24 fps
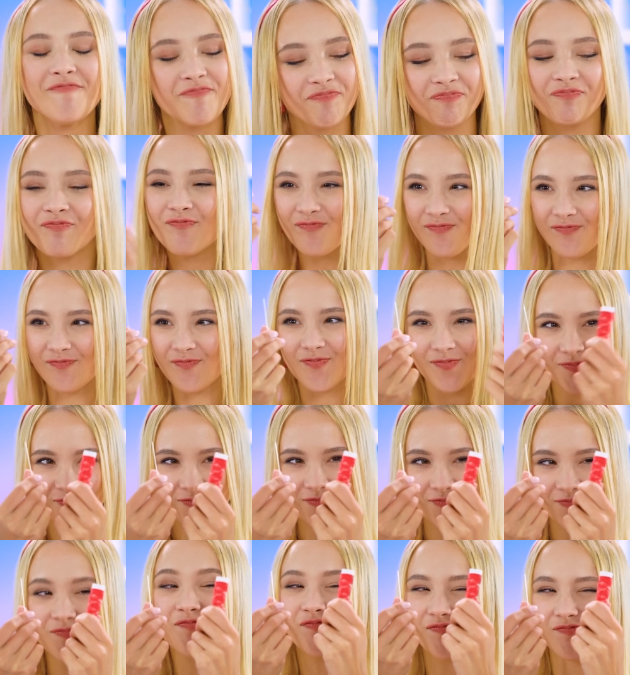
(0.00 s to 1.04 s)
it!
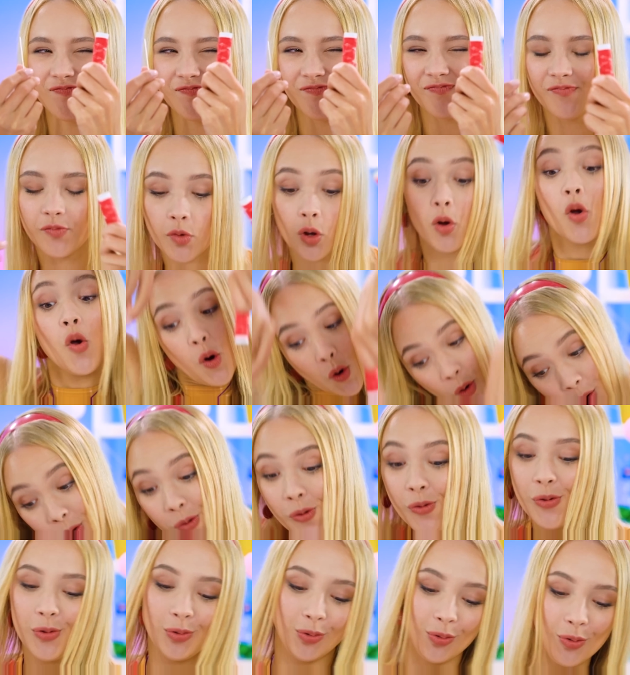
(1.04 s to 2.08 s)
Jessie's been sewing
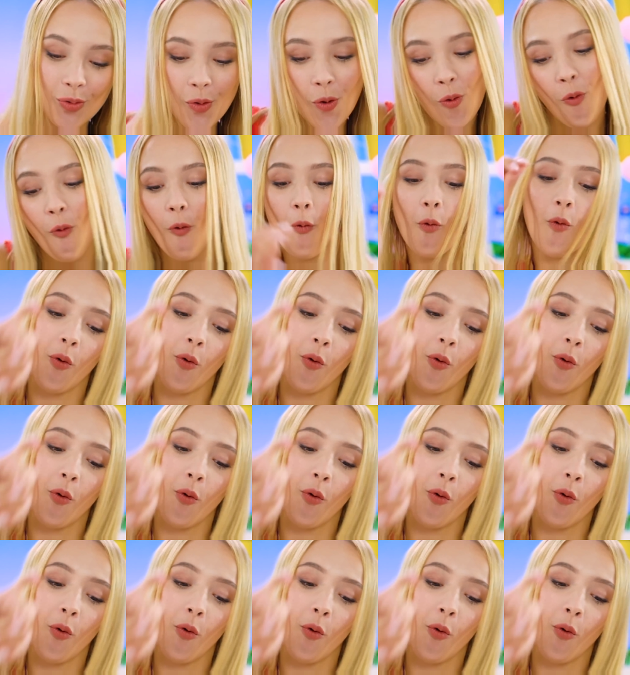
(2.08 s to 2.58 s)
her own clothes